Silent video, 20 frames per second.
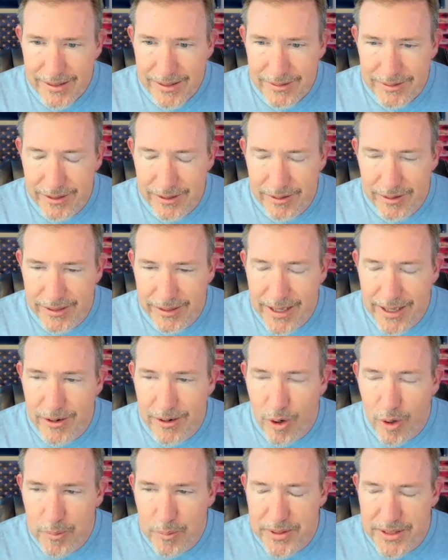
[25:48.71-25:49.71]
it kind
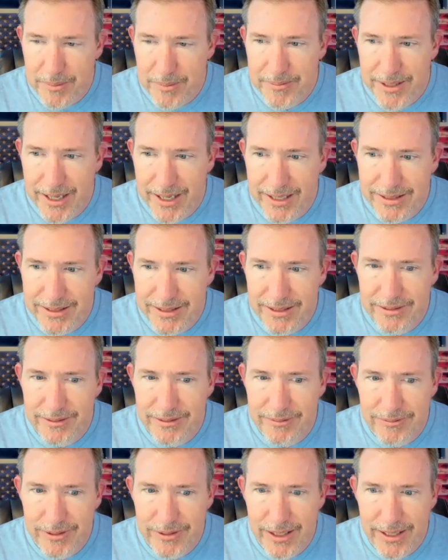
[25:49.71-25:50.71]
of opens up the idea
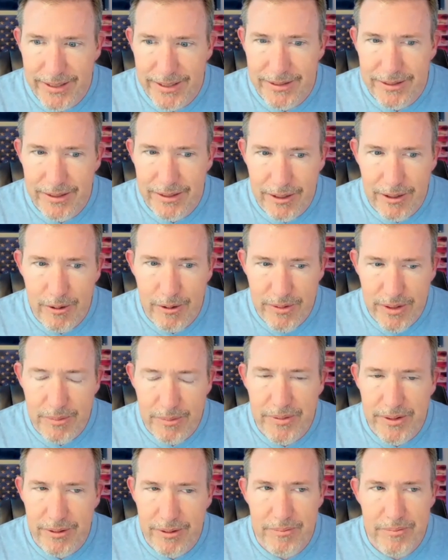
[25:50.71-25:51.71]
of like, oh,
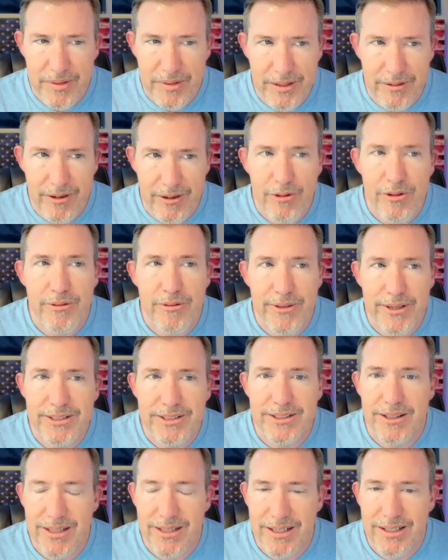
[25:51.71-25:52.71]
there are other things
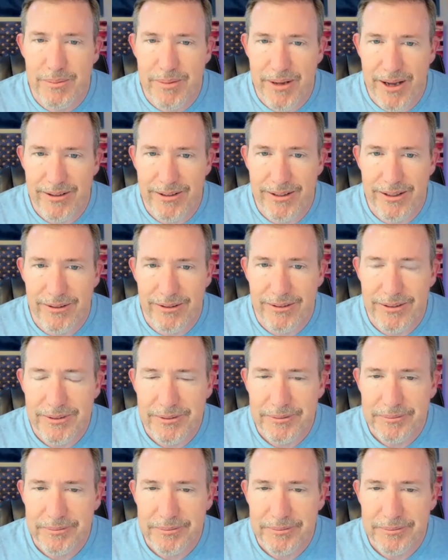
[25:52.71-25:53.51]
to think about here.